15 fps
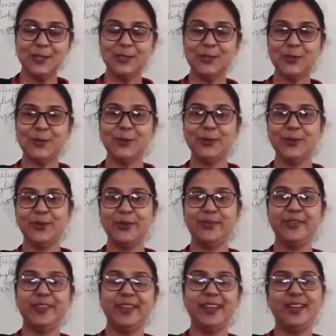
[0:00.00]

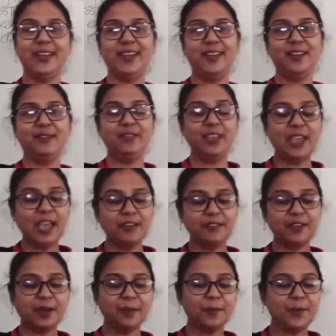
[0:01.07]
So uh, we
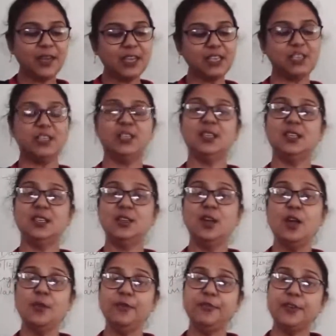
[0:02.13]
have completed
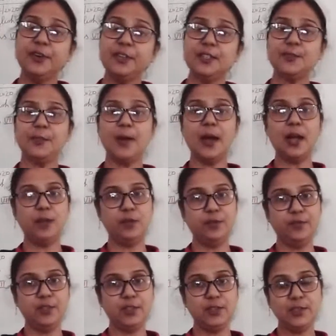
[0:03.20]
first part
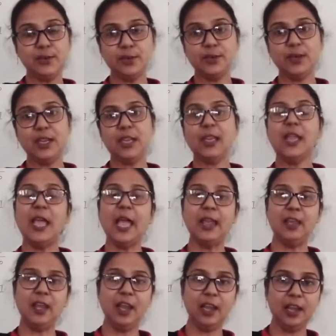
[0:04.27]
of the story
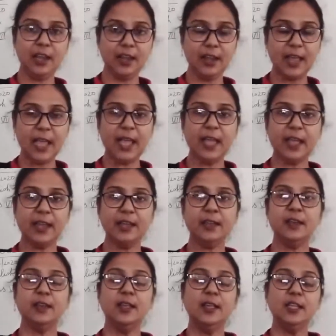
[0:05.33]
An Alien
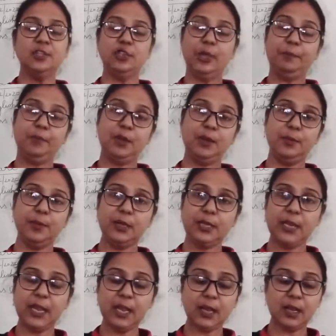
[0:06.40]
Hand, chapter number
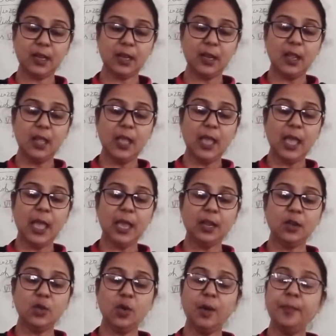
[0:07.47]
10
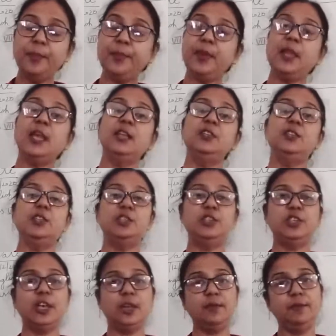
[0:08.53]
and
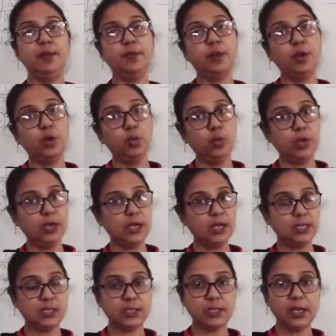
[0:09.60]
comprehension check we were doing
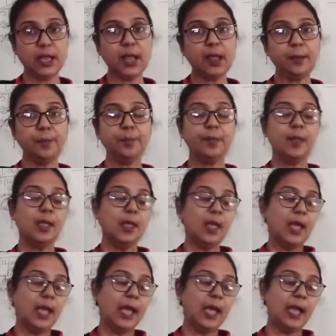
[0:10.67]
yesterday.
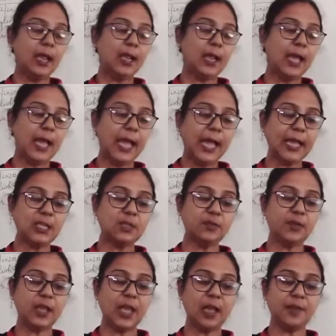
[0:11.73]
And
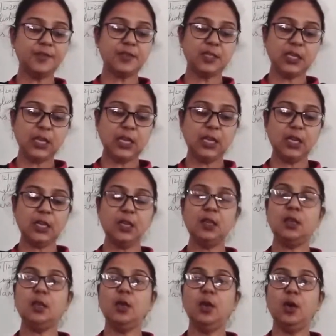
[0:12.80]
as we have
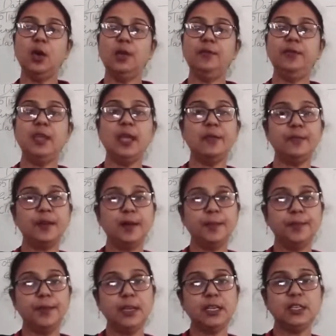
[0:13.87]
seen or we have
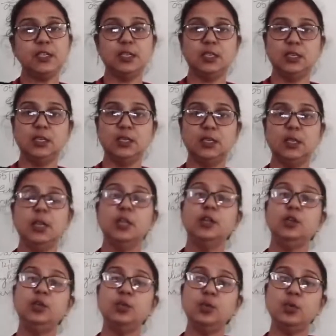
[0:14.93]

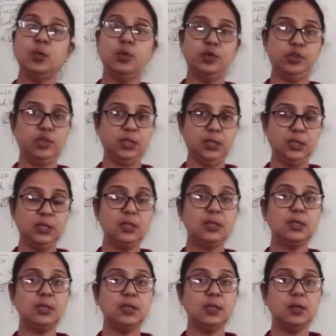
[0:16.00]
completed two
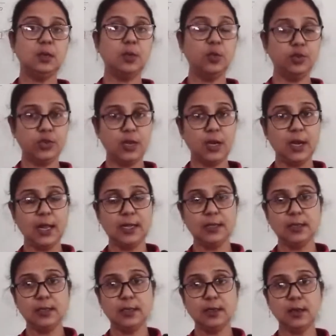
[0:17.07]
questions, question and
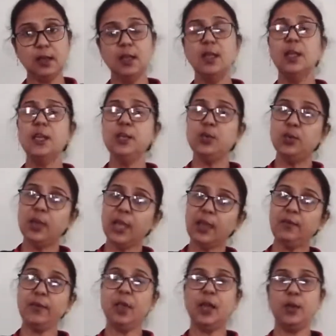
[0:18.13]
answer,
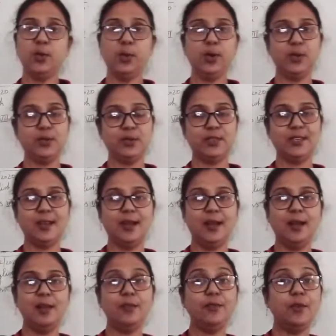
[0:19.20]
today we are going to
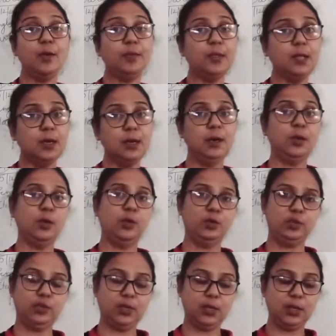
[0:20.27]
start from third
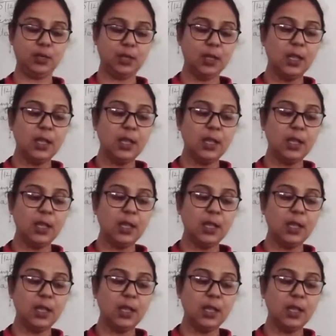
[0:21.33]
question.